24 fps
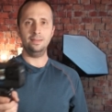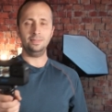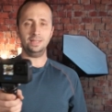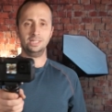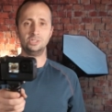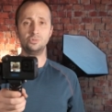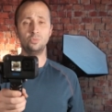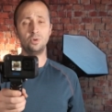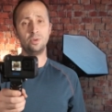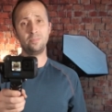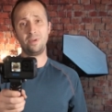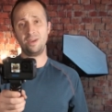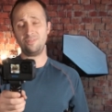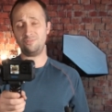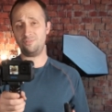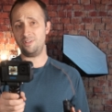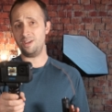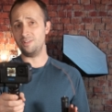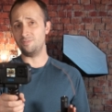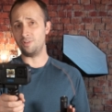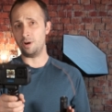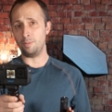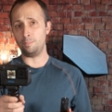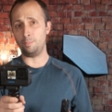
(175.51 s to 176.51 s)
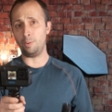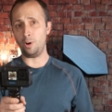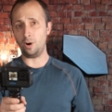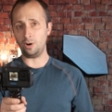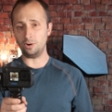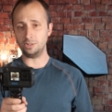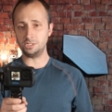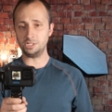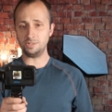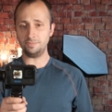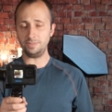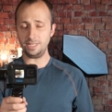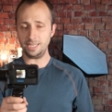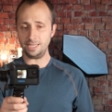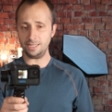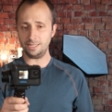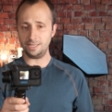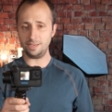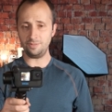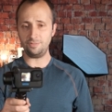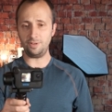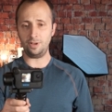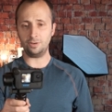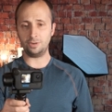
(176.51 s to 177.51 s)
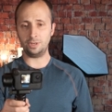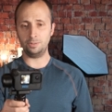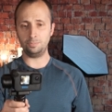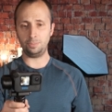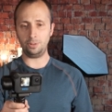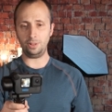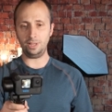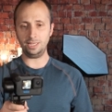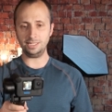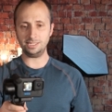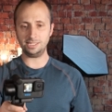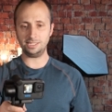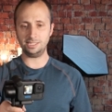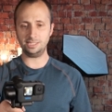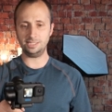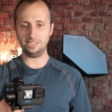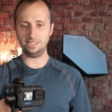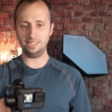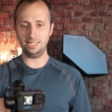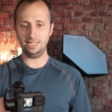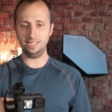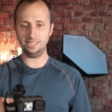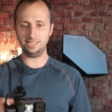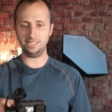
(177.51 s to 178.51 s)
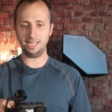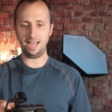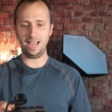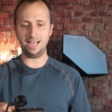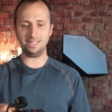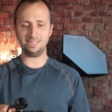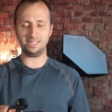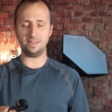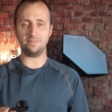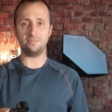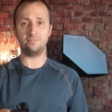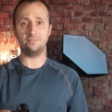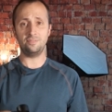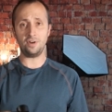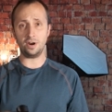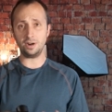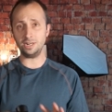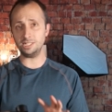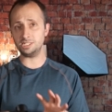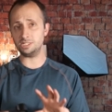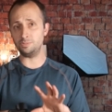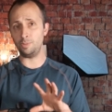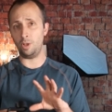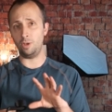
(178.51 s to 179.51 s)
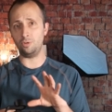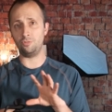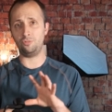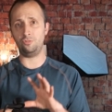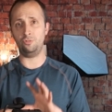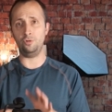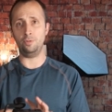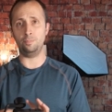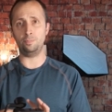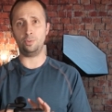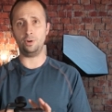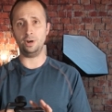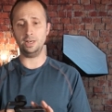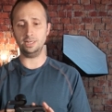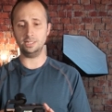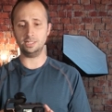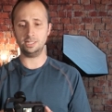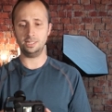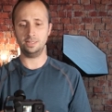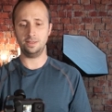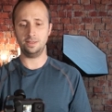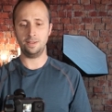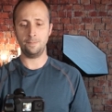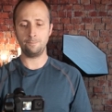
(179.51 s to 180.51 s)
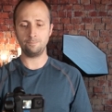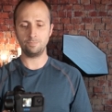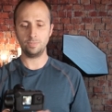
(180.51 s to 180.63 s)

That's one of my favorite parts of the INKEE Falcon Plus is it has a very small footprint.